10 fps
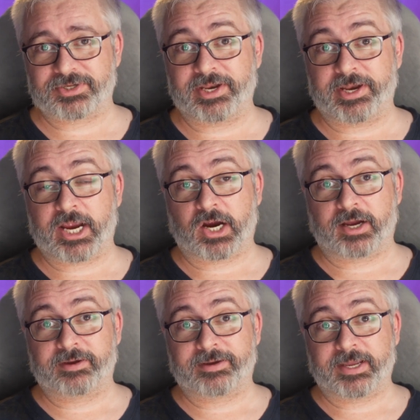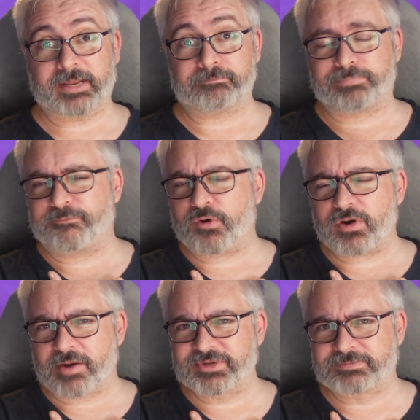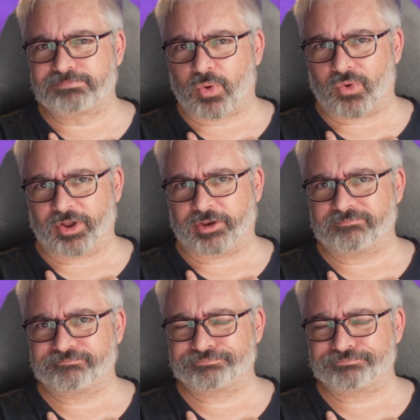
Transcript: in an era, again, before I was born,